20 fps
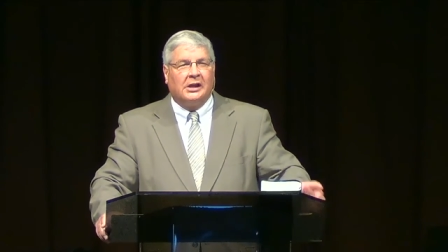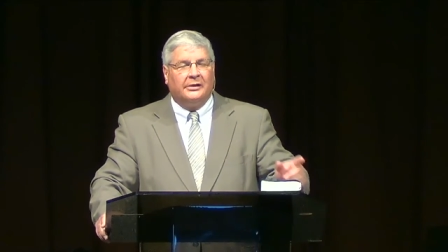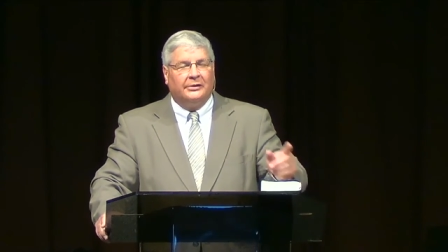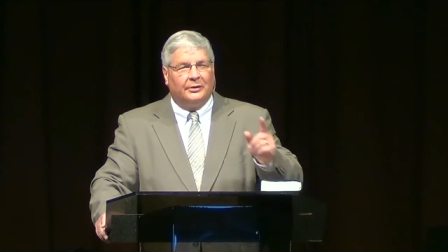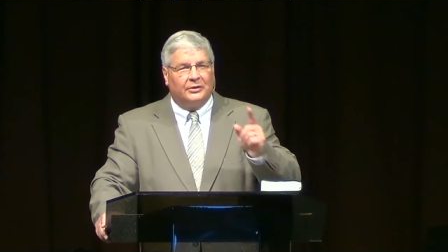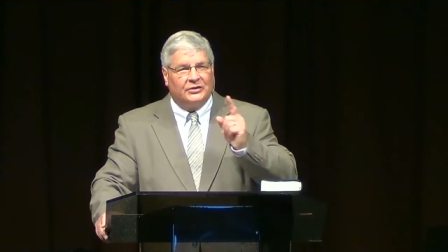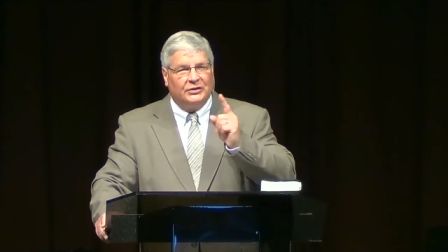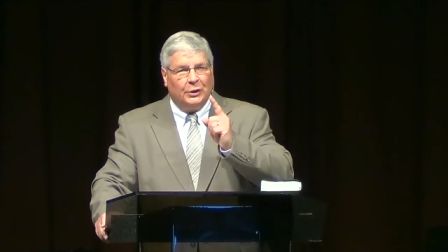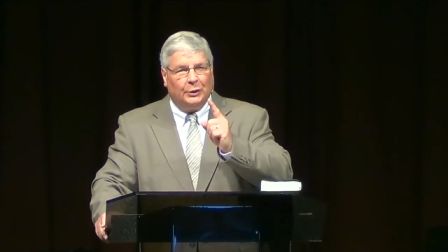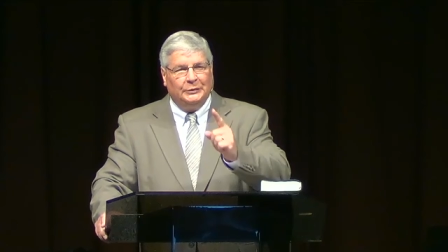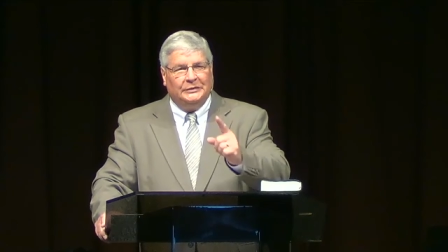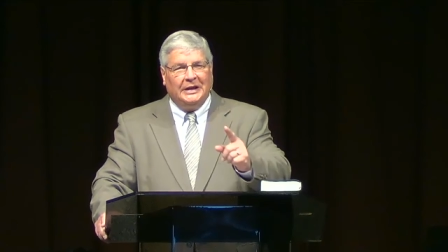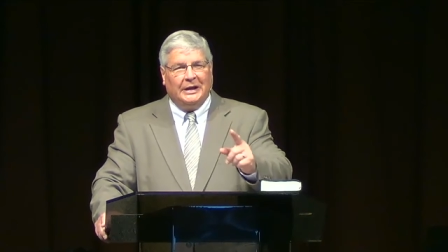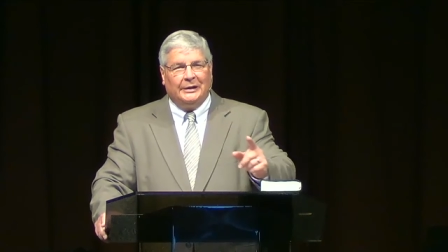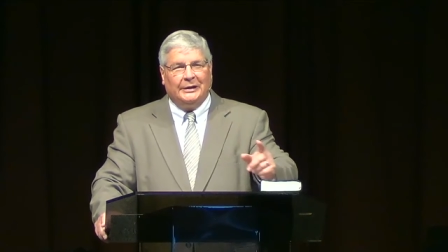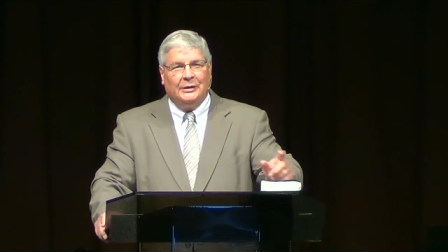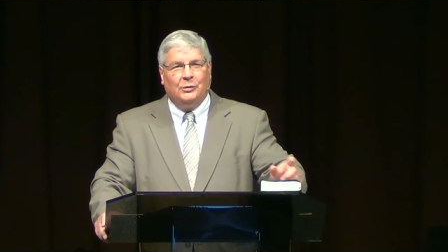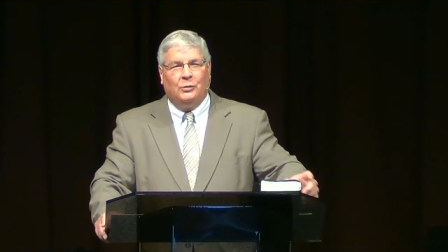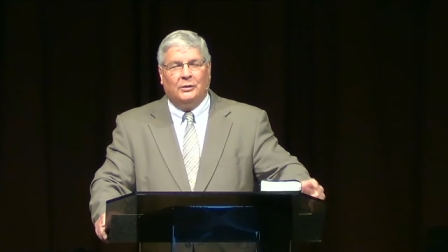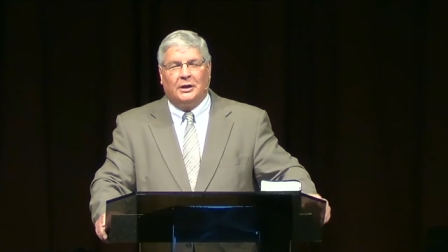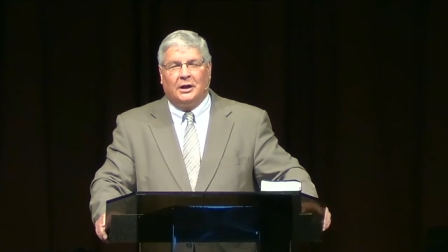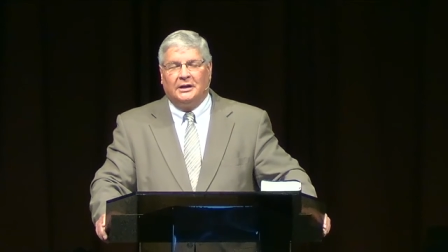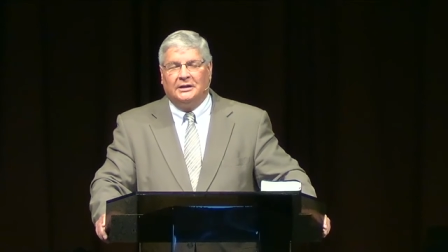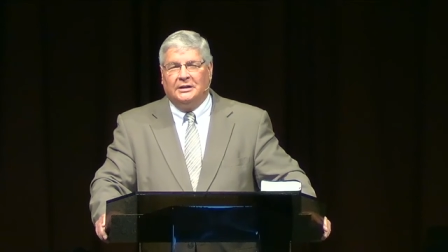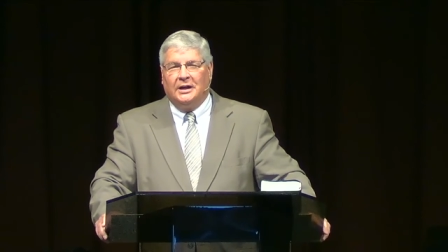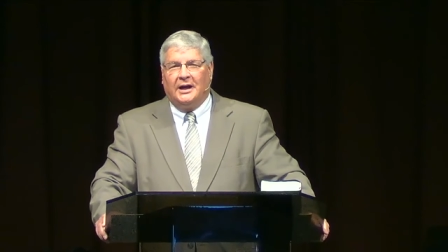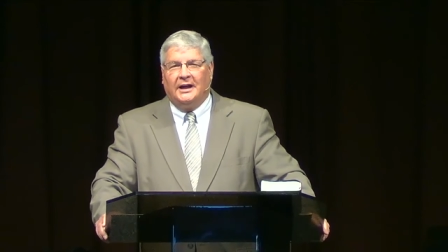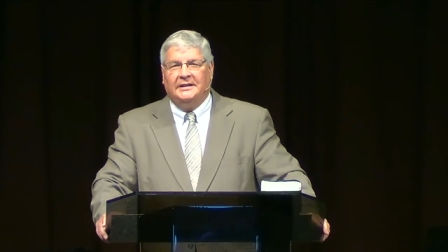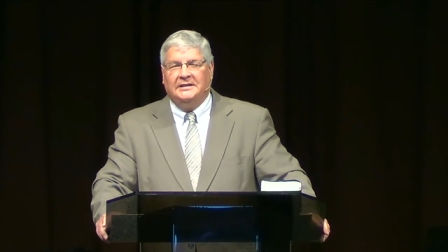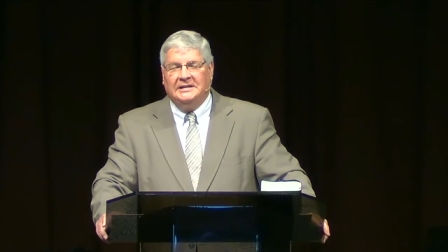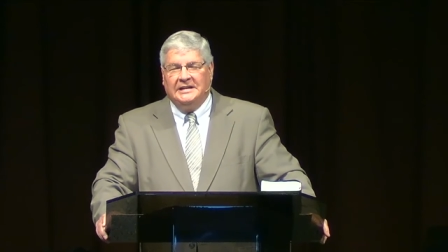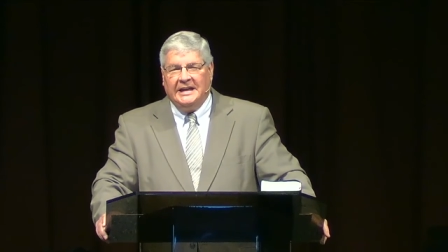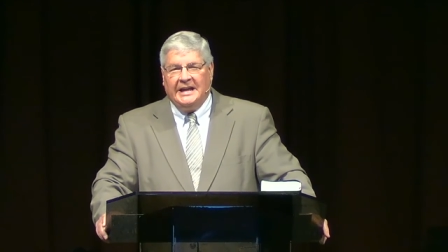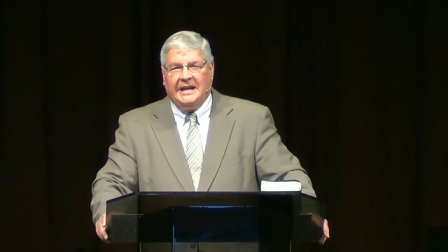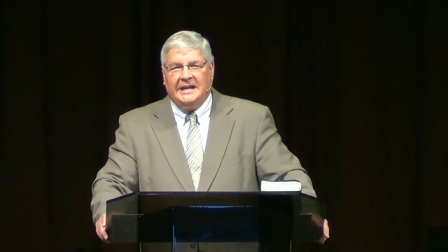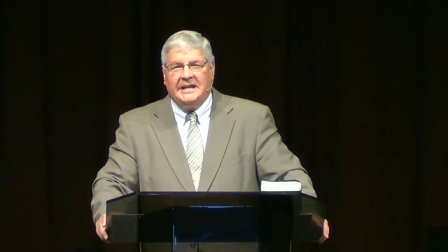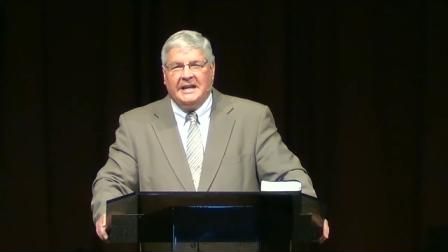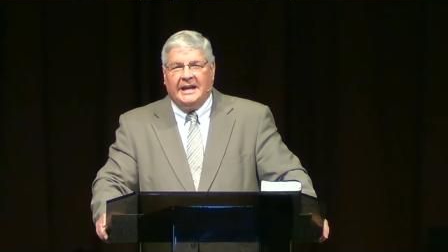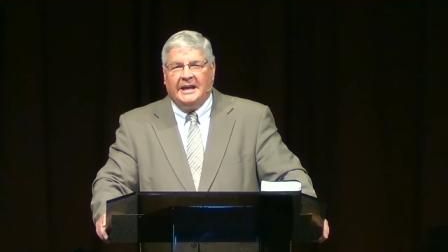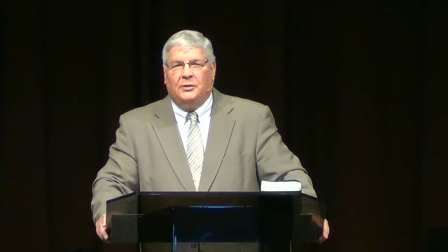There's no telling what our God
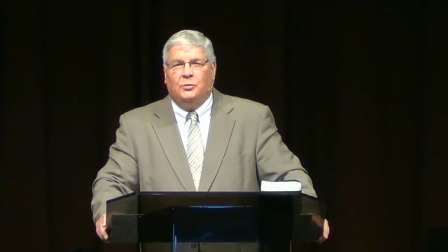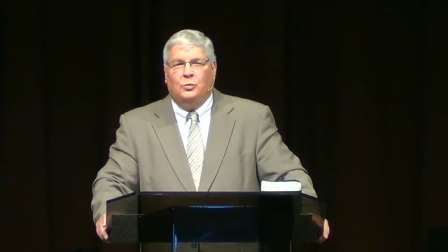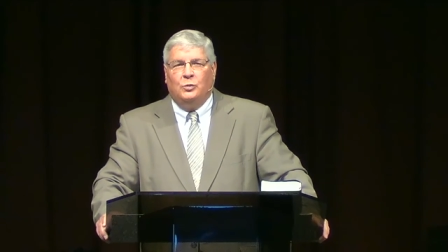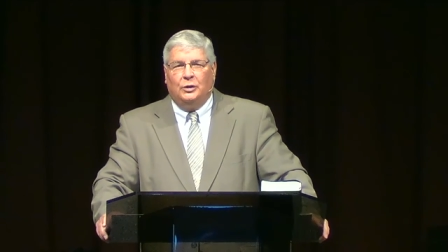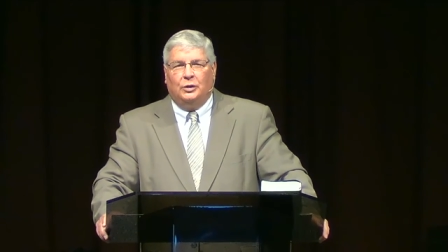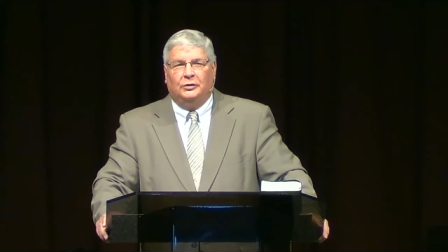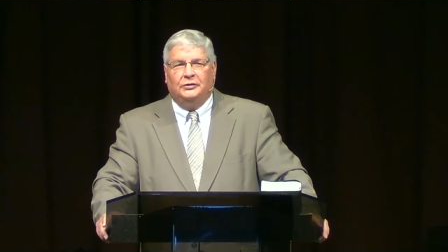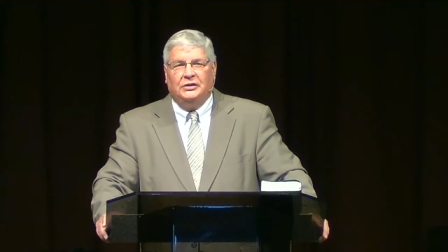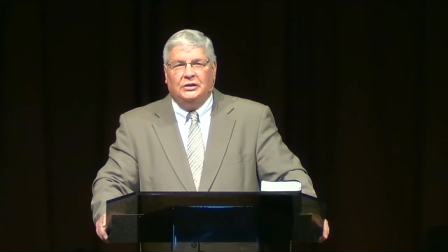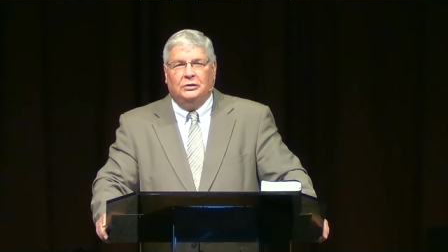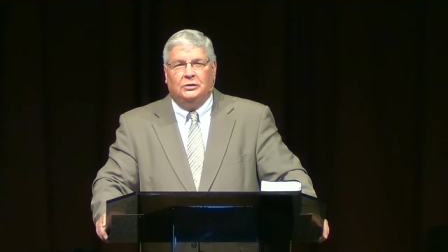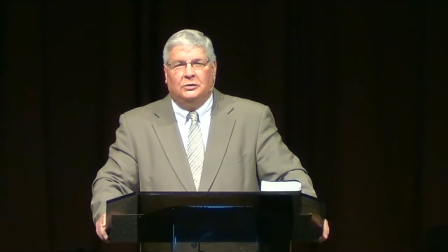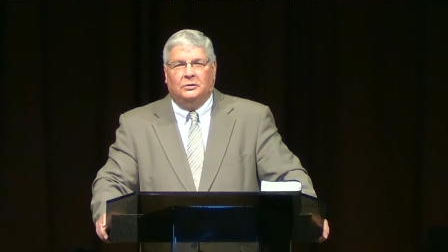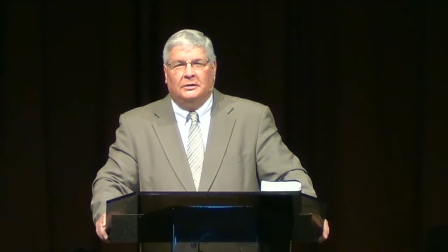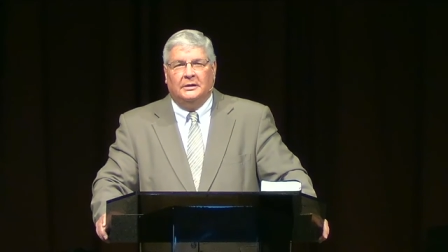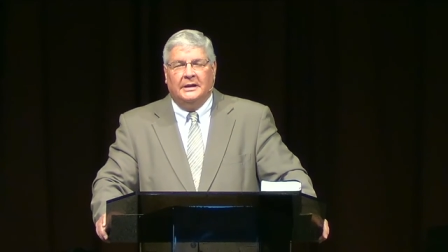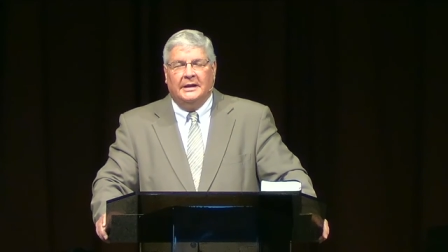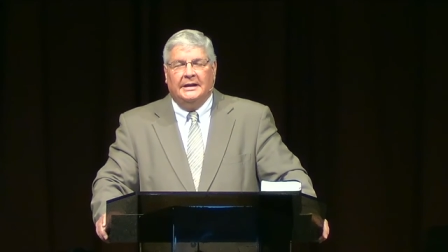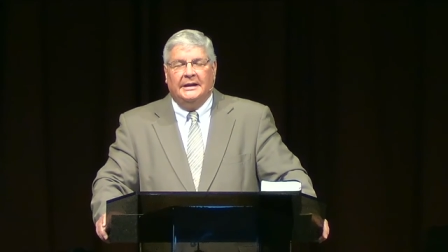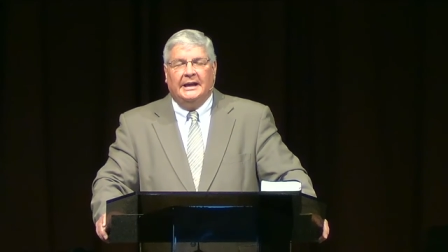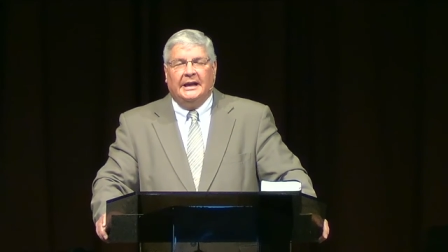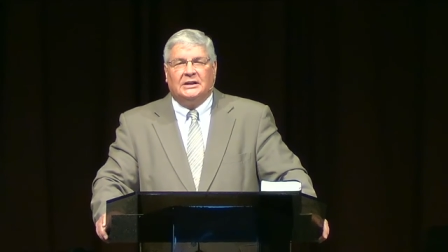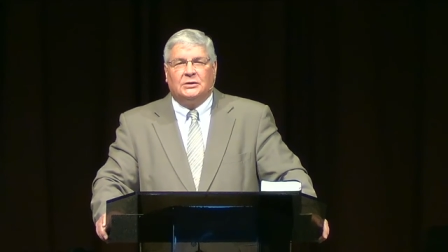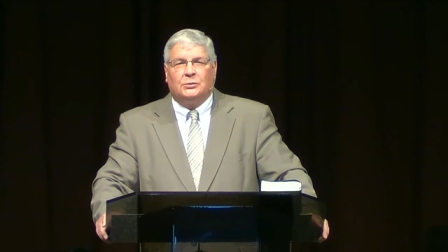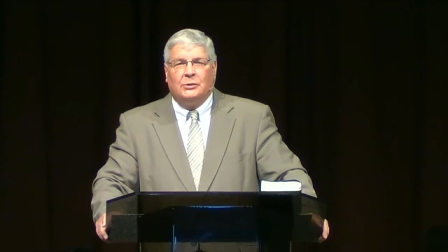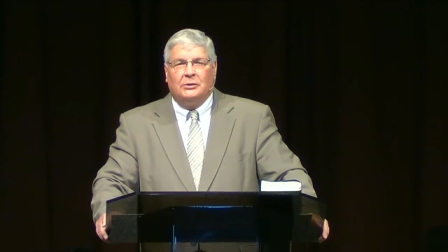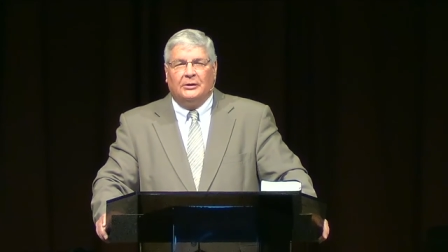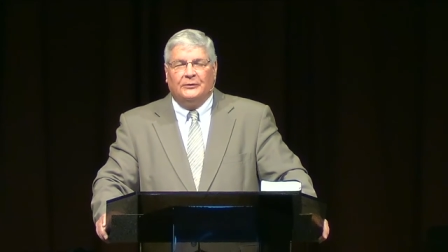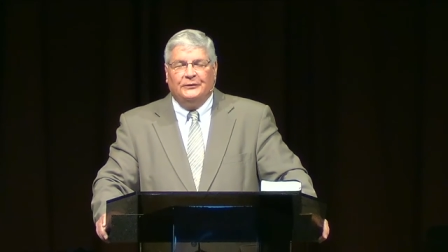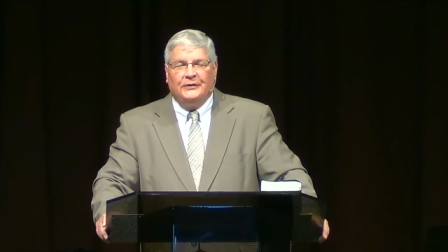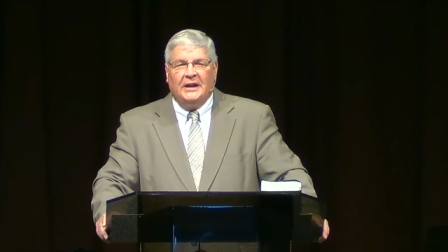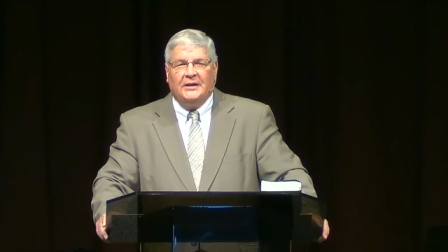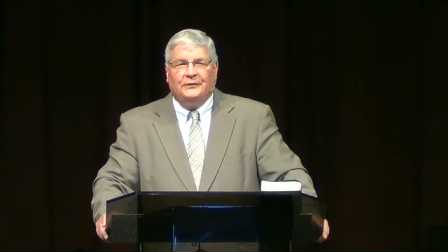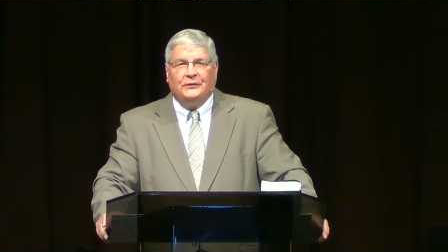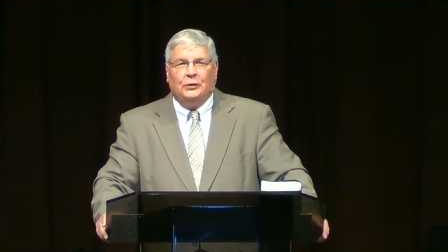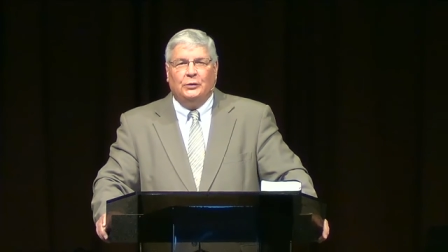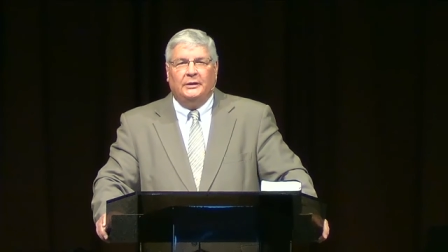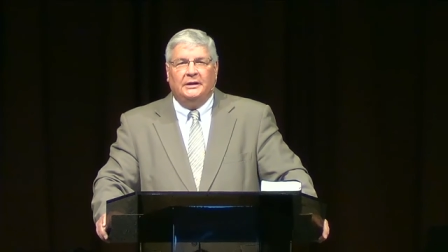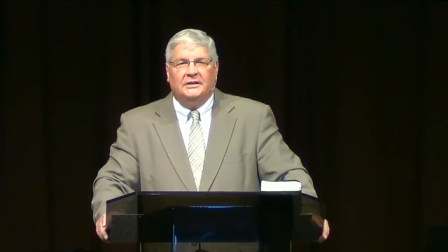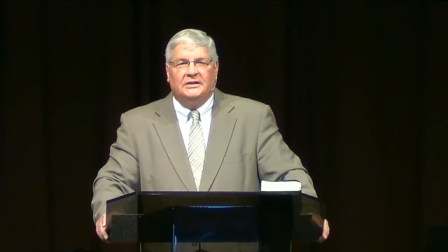can and will do as we are
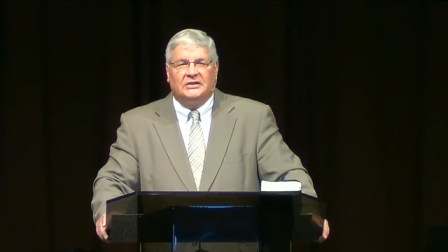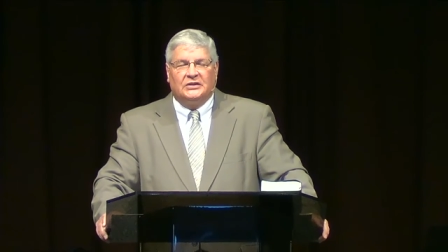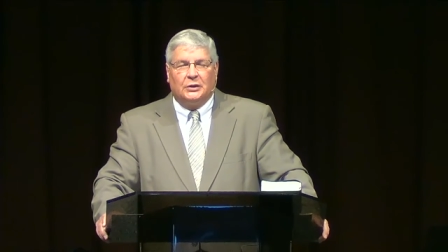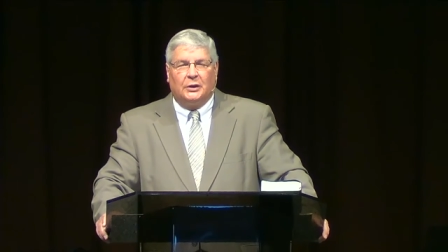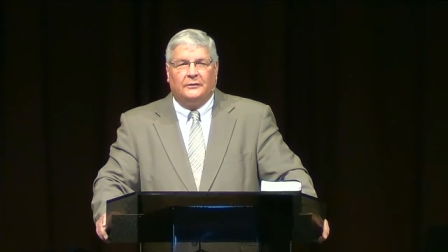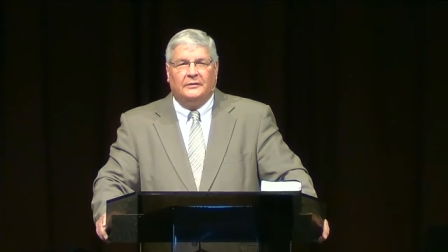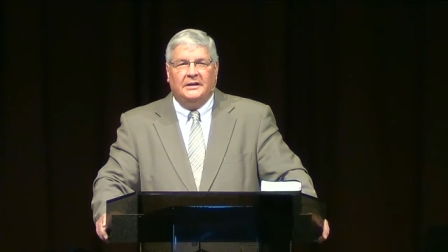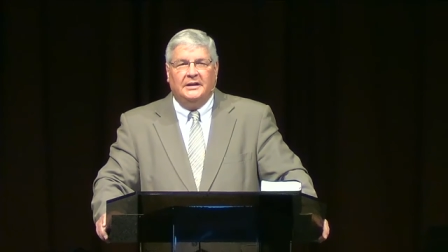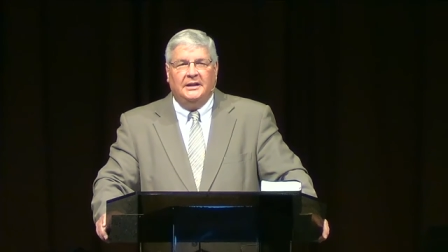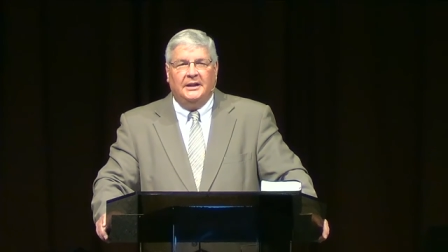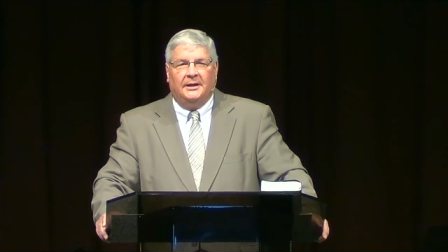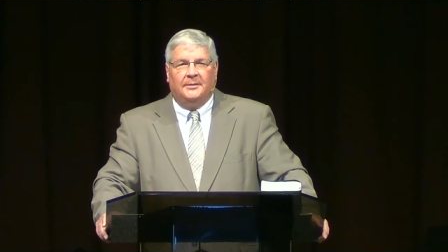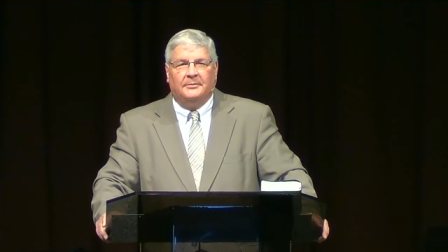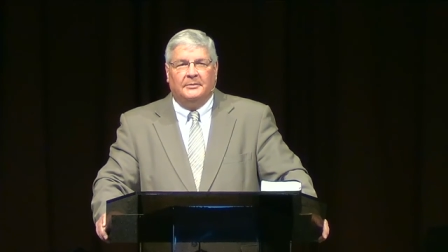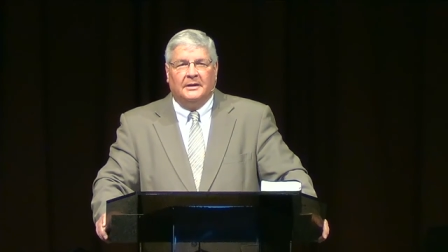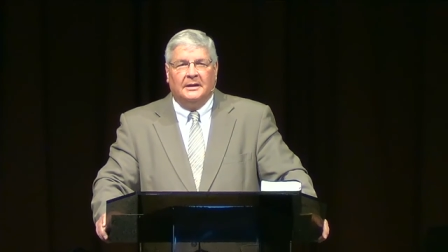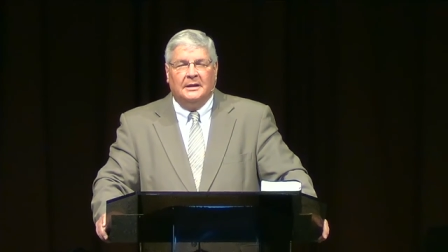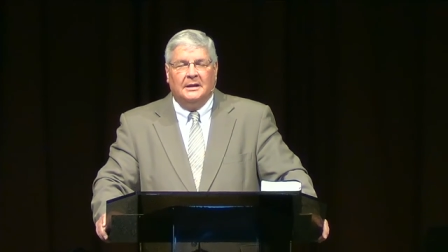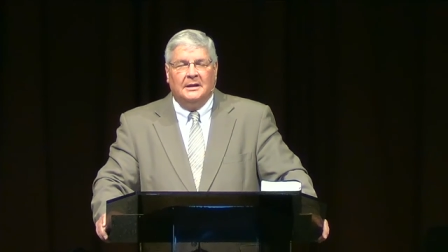faithful in serving him.